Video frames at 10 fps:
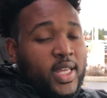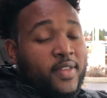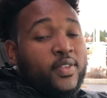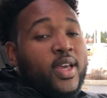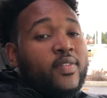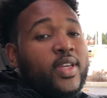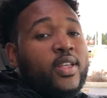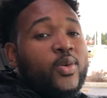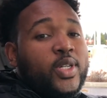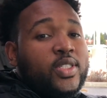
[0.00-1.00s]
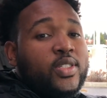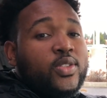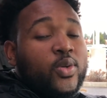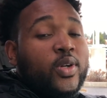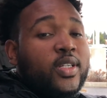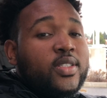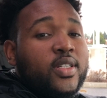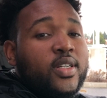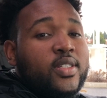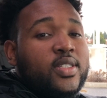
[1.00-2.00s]
If you have any questions or
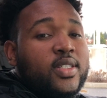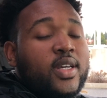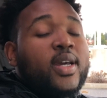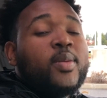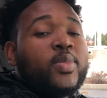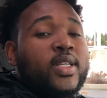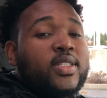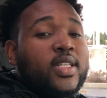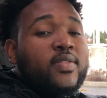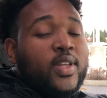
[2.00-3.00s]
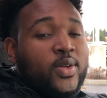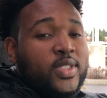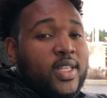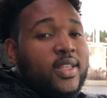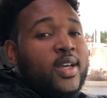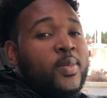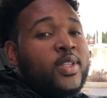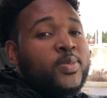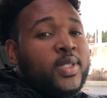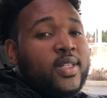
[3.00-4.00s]
concerns, please leave those in the
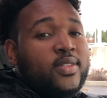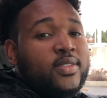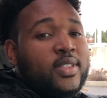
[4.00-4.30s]
comments below.